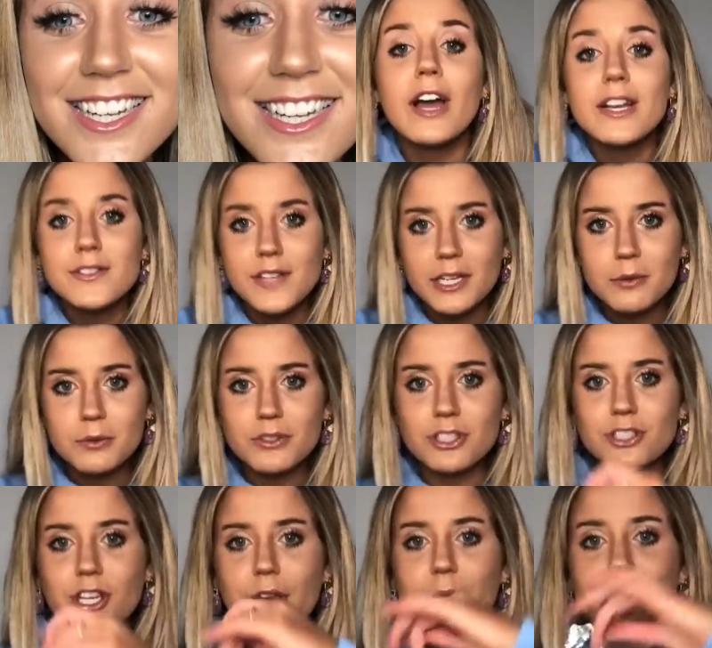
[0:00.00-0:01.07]
First thing I want to
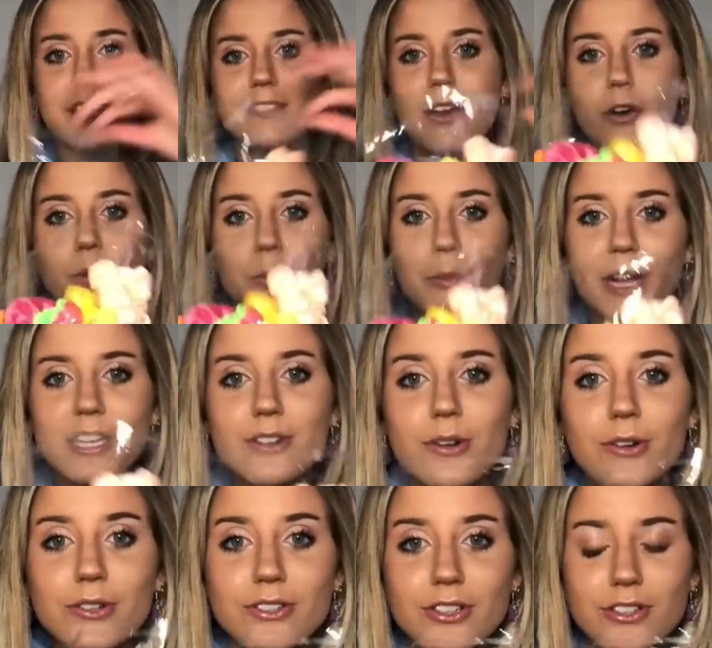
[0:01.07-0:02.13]
show is oh my
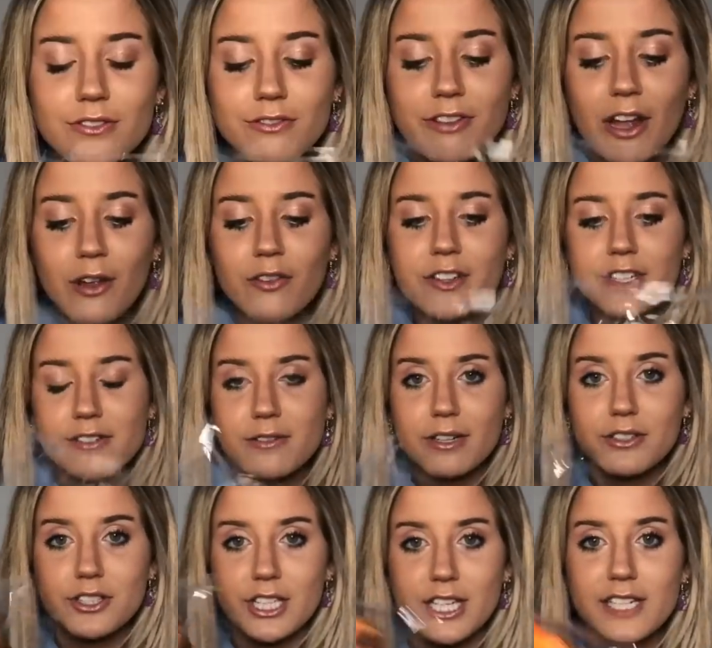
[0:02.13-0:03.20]
god, velvet
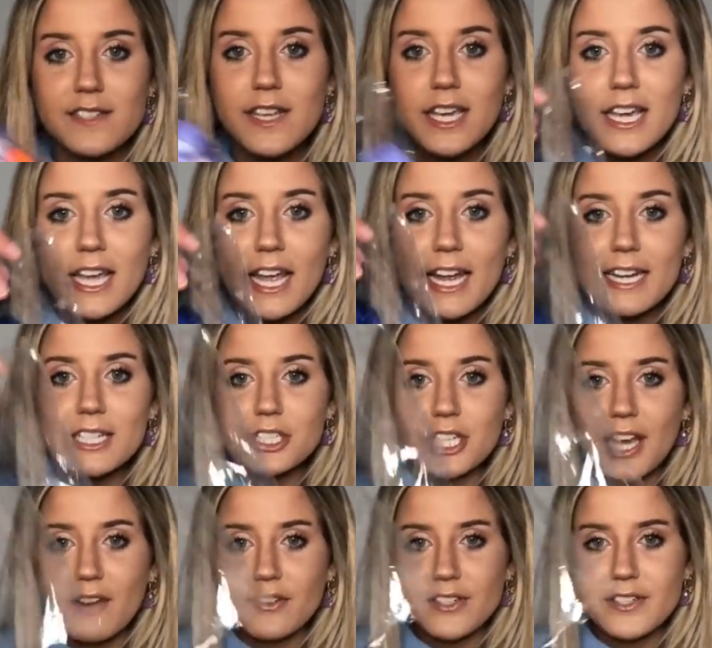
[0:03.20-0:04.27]
scrunchies in literally
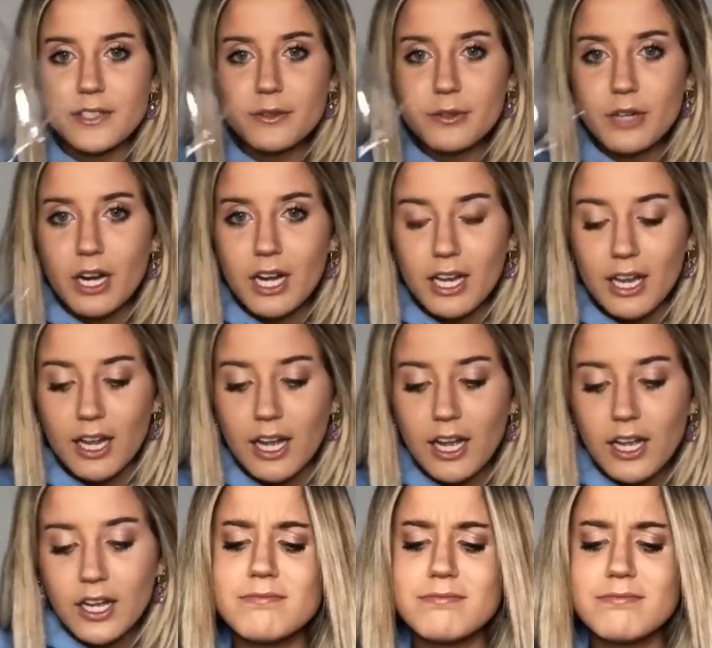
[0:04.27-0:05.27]
every single color